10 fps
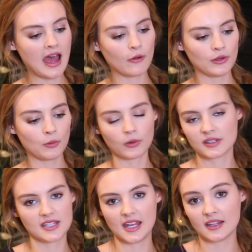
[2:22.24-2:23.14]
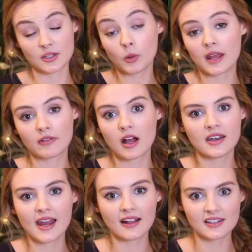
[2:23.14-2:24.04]
how you want it and to whatever kind
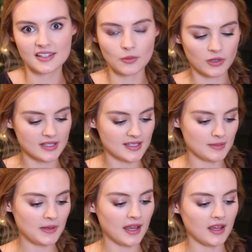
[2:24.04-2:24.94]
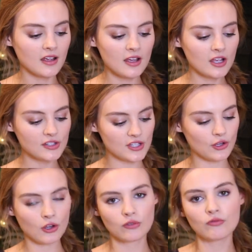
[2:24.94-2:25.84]
of necklace you want it to be. So
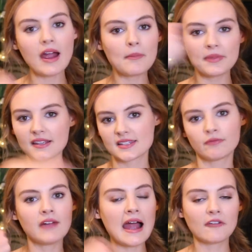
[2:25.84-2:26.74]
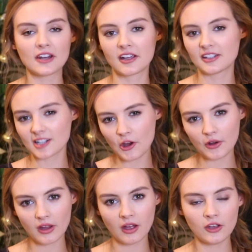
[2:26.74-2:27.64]
you can wrap this around like a
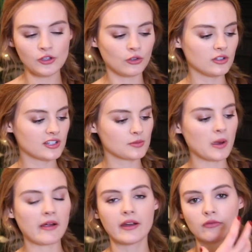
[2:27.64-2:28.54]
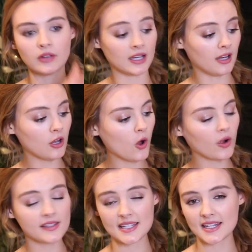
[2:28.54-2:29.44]
choker, you can just wear it really
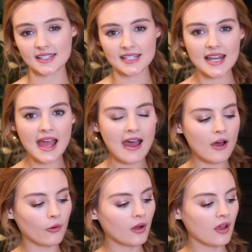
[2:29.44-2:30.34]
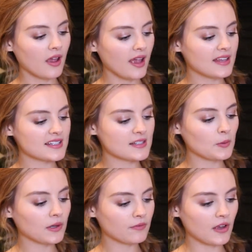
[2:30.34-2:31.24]
long as it is now. It's just
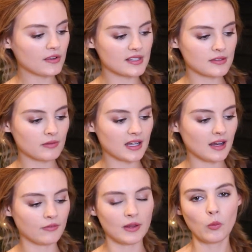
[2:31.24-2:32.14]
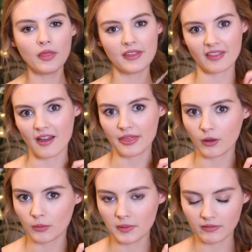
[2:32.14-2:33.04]
one of those that's really lovely. One thing that I
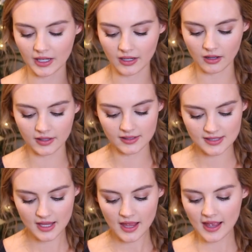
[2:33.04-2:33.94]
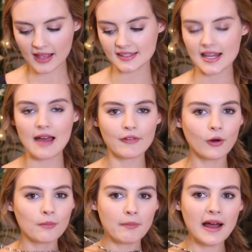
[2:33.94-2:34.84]
think would be really nice is to have it
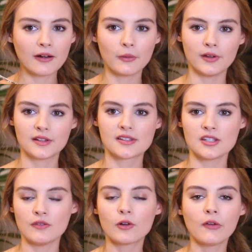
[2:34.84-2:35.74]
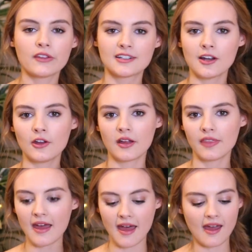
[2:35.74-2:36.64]
on backwards. So you've got the choker
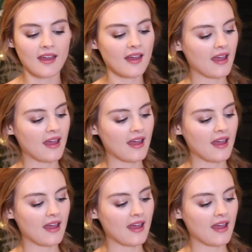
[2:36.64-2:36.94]
there,